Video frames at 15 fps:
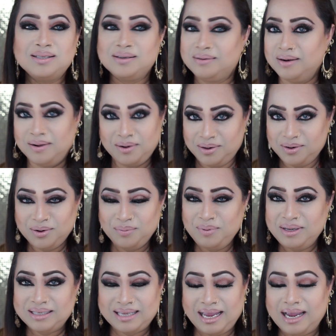So no, don't
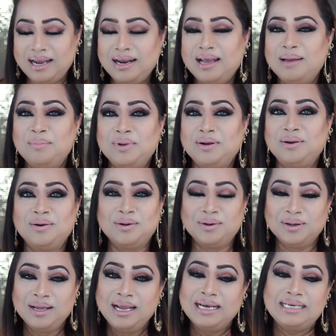be scared. I'm not going
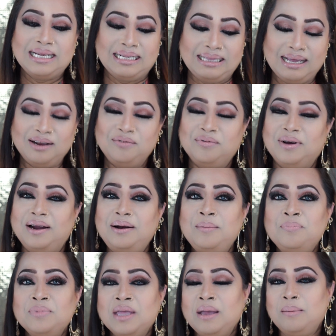to take that far.
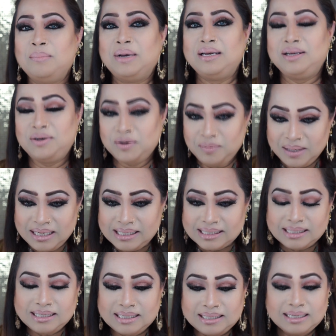But it will be
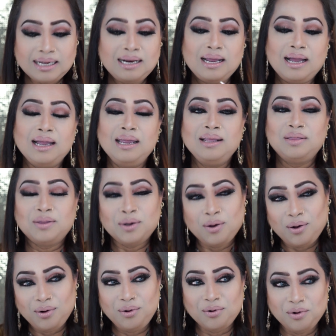little detail. I
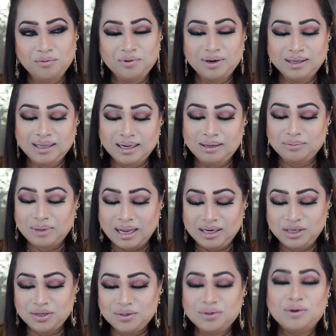thought over that I
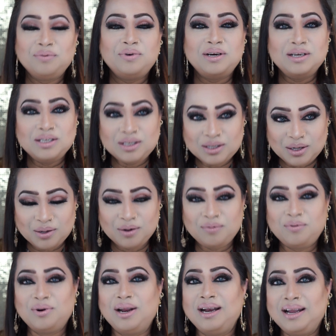should go very slow
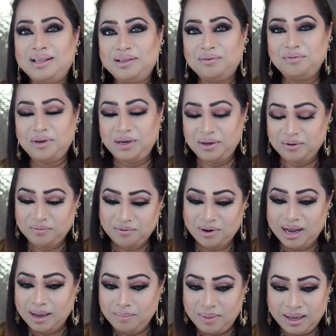for another video for
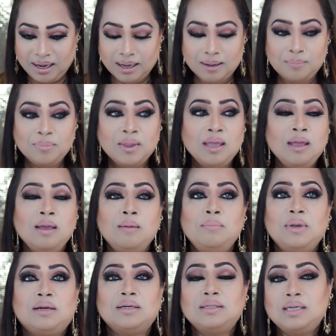eye makeup.
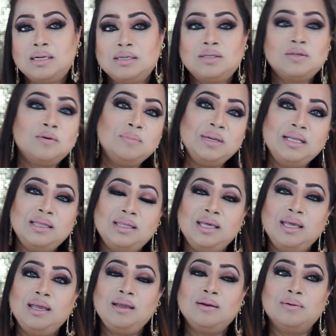Because there is so many
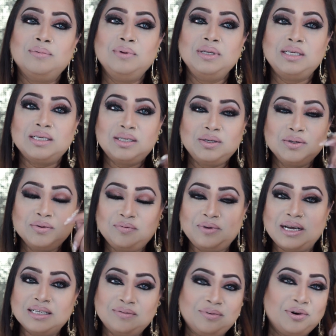things. We just do
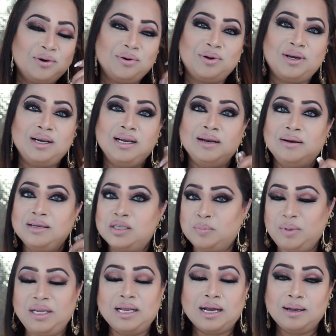fast forward and
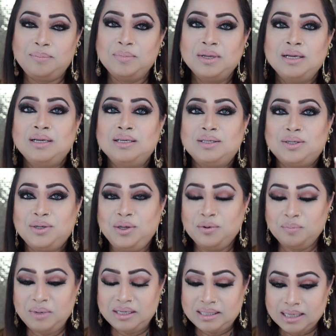speed up. So you
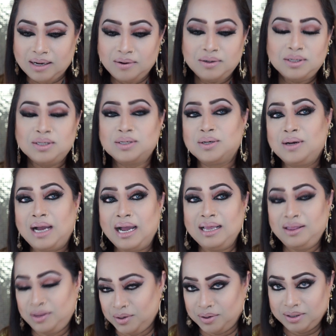miss out. So I
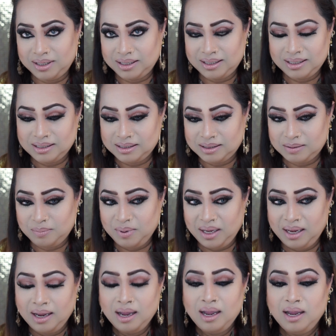thought it will
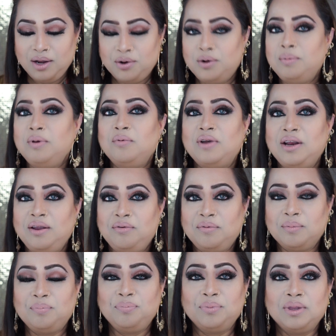be very
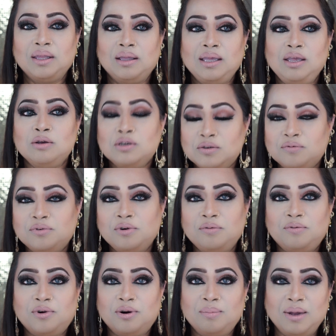useful
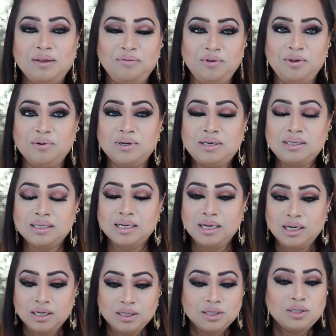for my viewers.
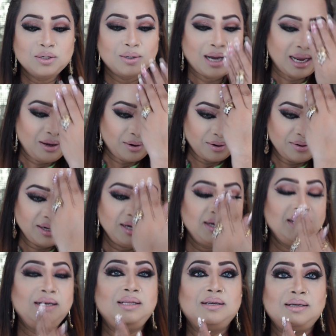So I already
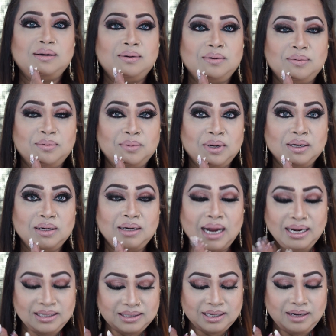did the one
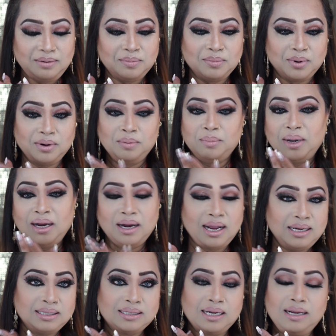right side on my
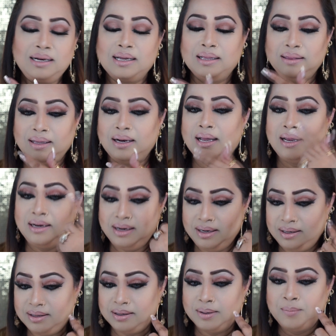right side. And then I
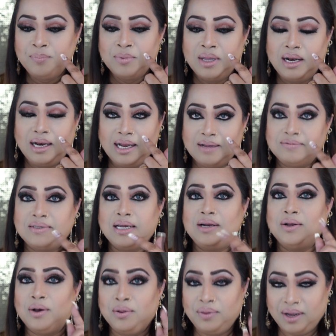did the left
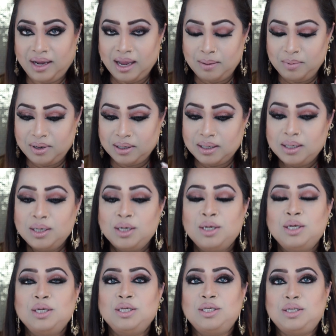side on the camera.
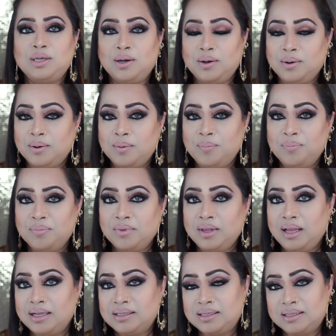So
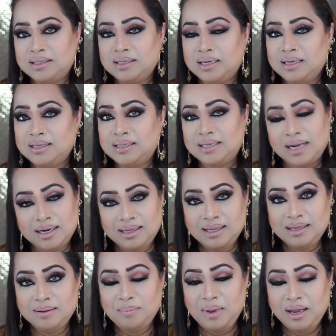let's start
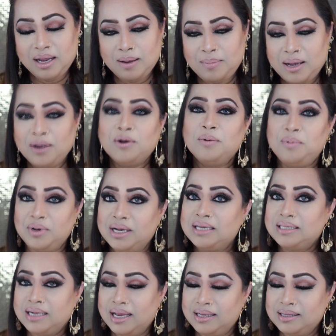then the makeup. I hope you
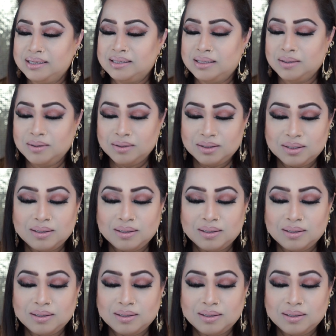guys like this look.